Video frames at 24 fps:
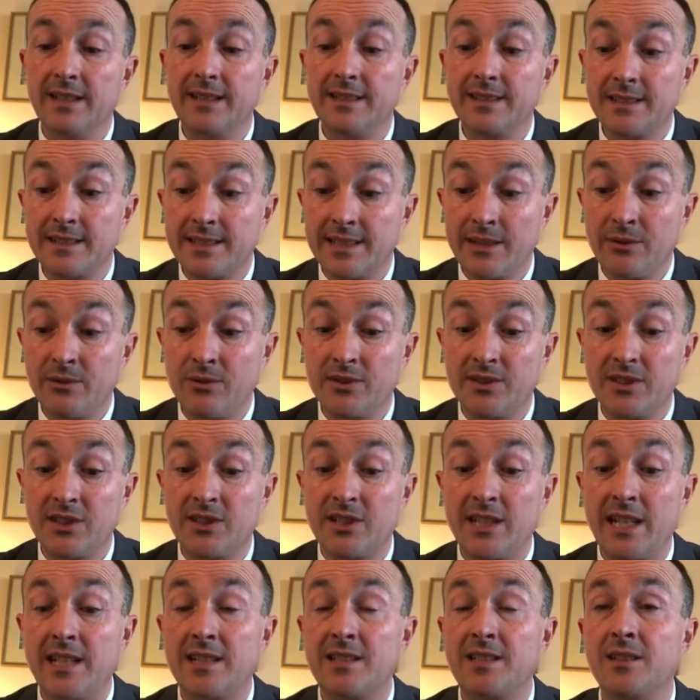Cyril
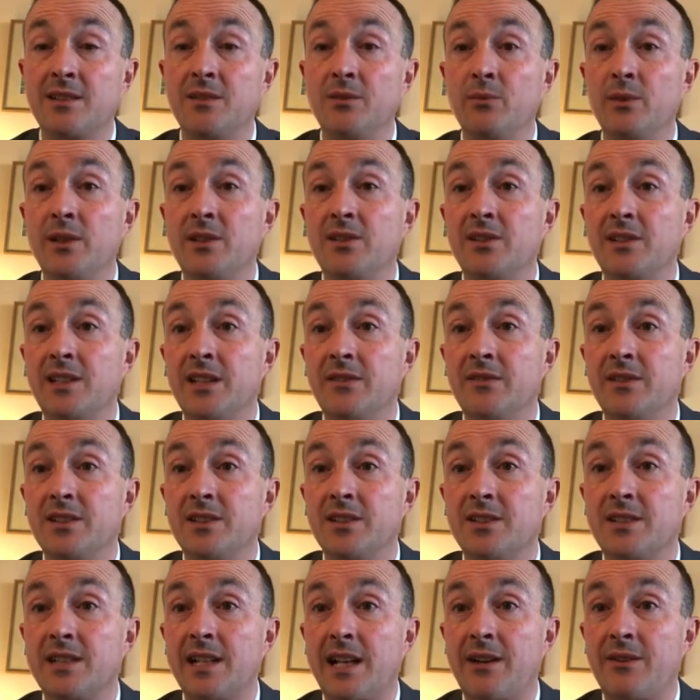suggested that we should give it
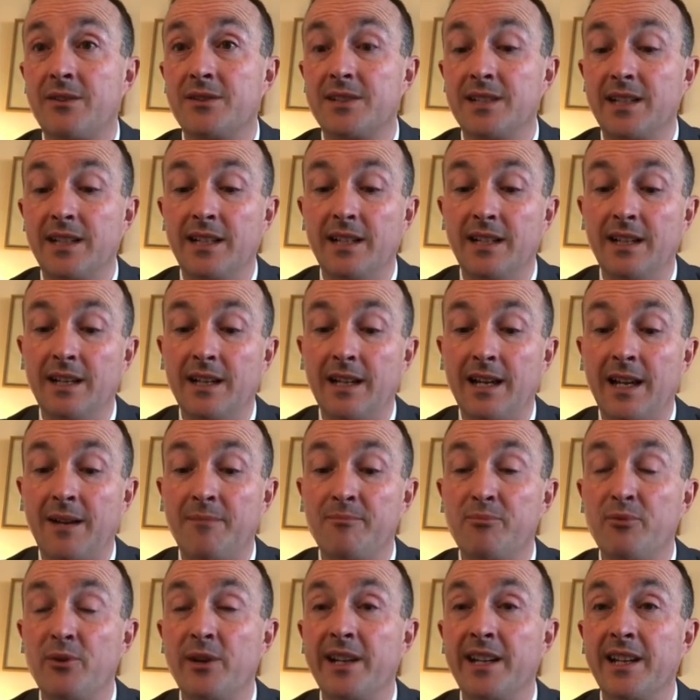to charity
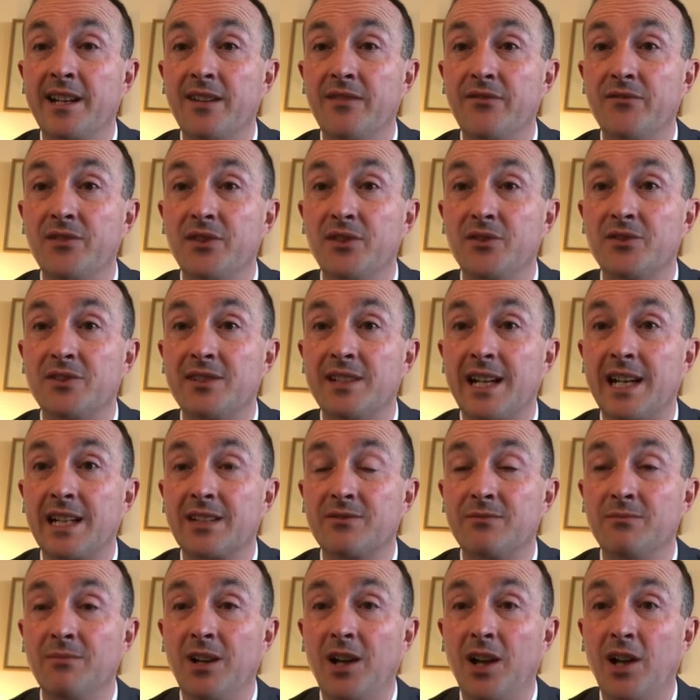and bring in a few snacks
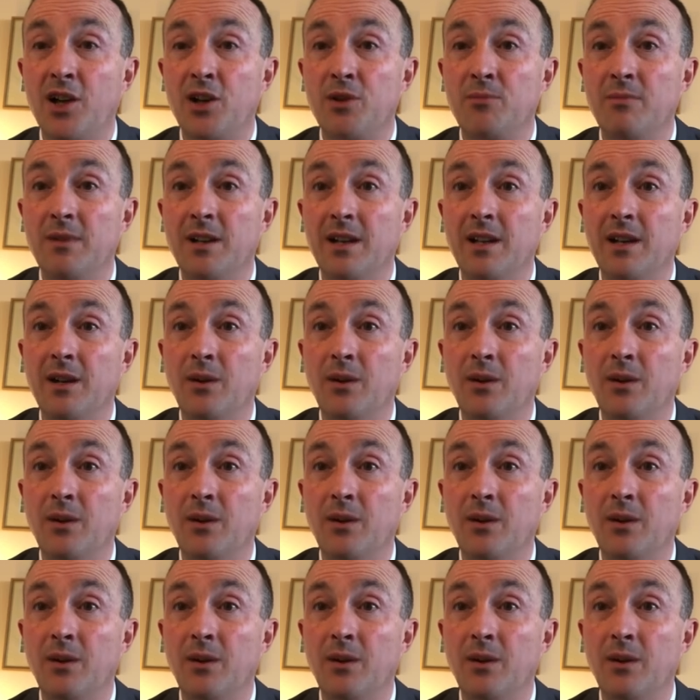from home.